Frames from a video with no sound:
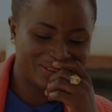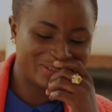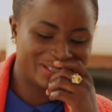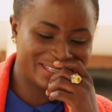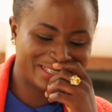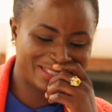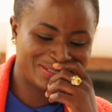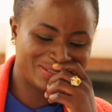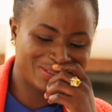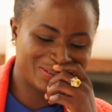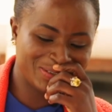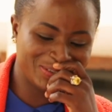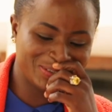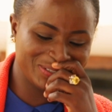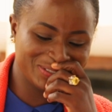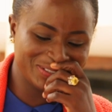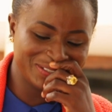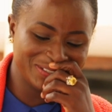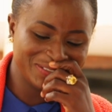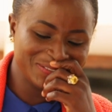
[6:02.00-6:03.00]
Okay,
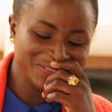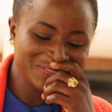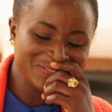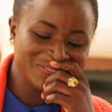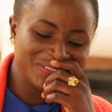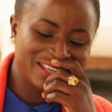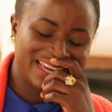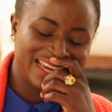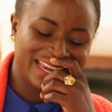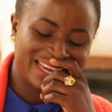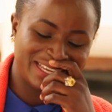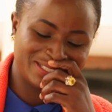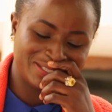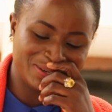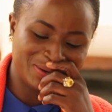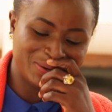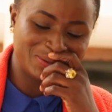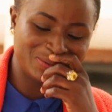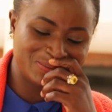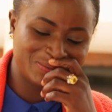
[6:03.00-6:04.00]
so he
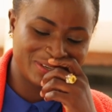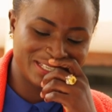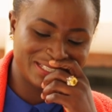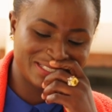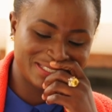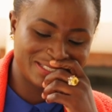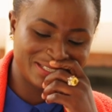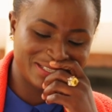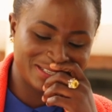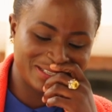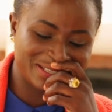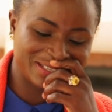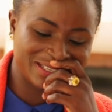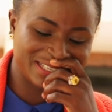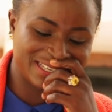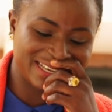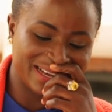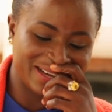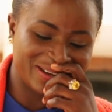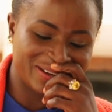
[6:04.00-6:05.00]
told me
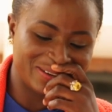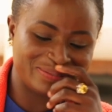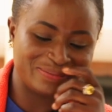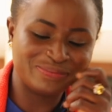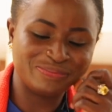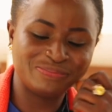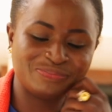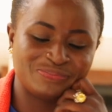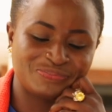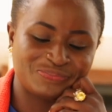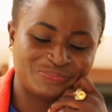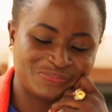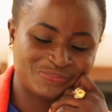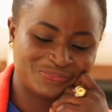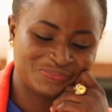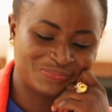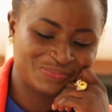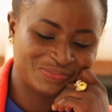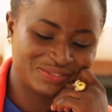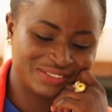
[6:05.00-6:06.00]
to
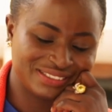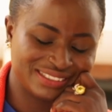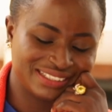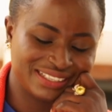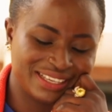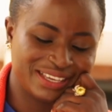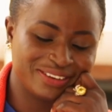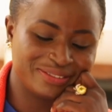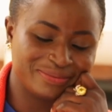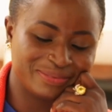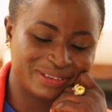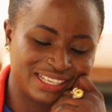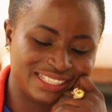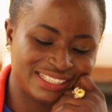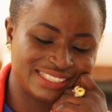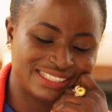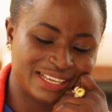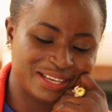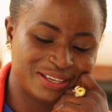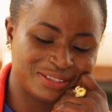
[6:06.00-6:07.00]
give
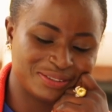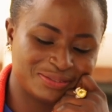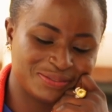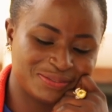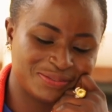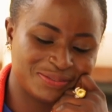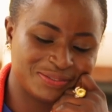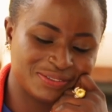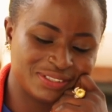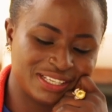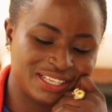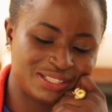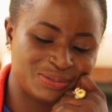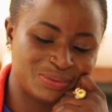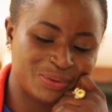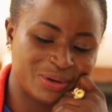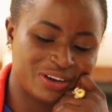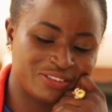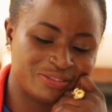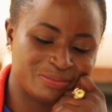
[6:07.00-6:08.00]
myself a
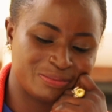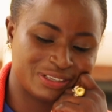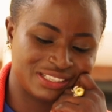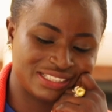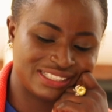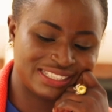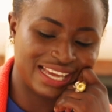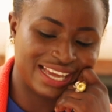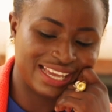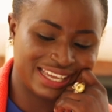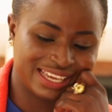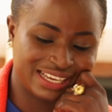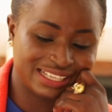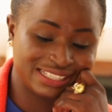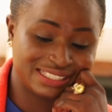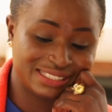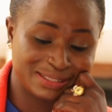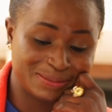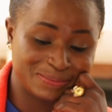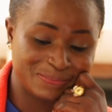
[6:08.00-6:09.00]
12-month
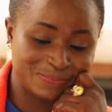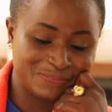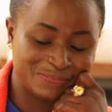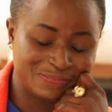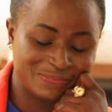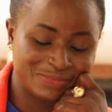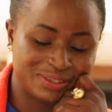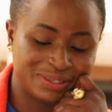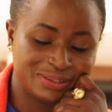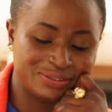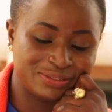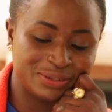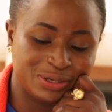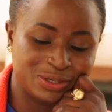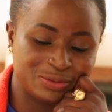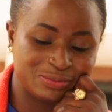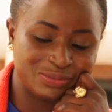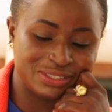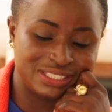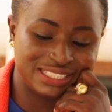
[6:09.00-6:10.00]
target
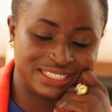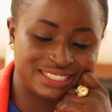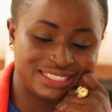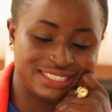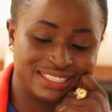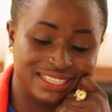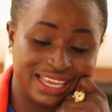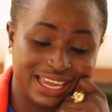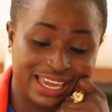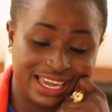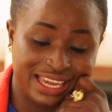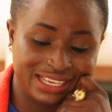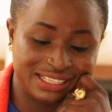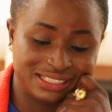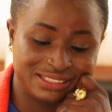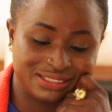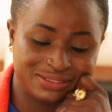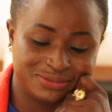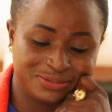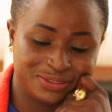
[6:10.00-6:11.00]
from this day,
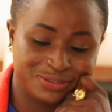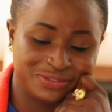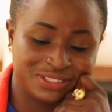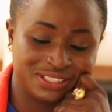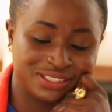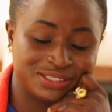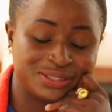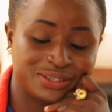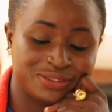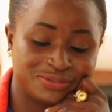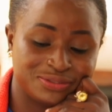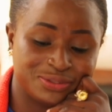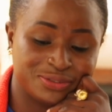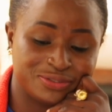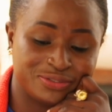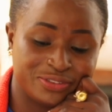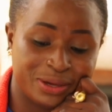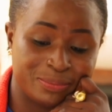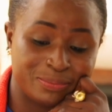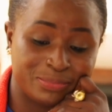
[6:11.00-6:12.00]
15th of
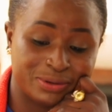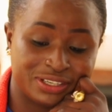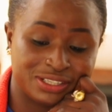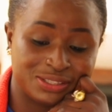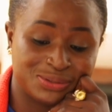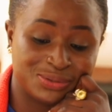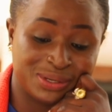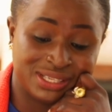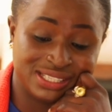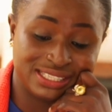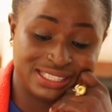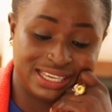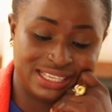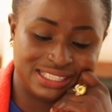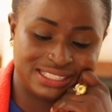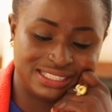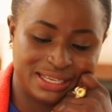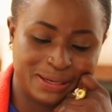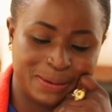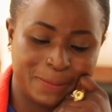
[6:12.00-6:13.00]
November
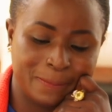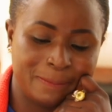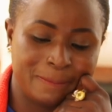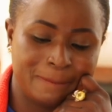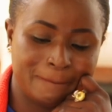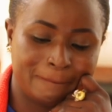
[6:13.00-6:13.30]
2018,